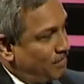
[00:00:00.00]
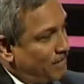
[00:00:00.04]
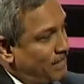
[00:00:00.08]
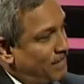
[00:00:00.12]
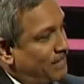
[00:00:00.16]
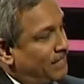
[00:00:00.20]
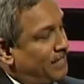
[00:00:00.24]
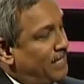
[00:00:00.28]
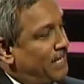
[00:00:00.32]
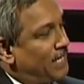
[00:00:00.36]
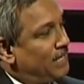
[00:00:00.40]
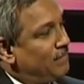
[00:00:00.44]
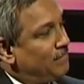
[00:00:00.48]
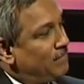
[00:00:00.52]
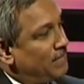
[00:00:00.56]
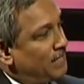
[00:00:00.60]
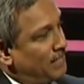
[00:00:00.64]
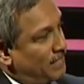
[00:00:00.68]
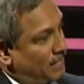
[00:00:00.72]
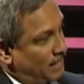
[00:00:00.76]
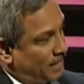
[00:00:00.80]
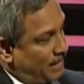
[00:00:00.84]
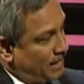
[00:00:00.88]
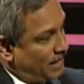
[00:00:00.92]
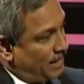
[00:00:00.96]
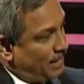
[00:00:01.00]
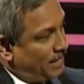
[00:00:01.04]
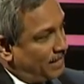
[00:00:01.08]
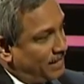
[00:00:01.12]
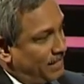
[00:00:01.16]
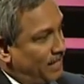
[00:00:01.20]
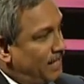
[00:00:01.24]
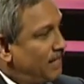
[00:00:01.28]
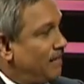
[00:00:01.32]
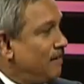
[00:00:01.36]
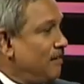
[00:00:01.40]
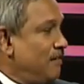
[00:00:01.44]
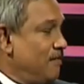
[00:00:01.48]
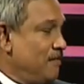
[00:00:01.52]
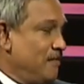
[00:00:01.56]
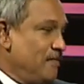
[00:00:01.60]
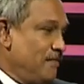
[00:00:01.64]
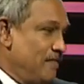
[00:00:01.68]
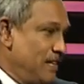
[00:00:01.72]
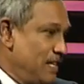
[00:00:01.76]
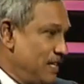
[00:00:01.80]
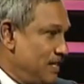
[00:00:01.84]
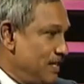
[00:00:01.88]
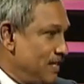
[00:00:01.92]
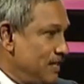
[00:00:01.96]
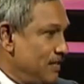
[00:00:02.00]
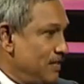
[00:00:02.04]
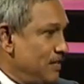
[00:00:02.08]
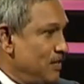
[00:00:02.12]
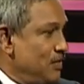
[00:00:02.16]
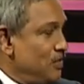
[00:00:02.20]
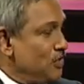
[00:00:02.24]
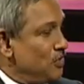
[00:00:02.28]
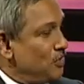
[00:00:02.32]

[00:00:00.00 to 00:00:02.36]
month time, they get their wages.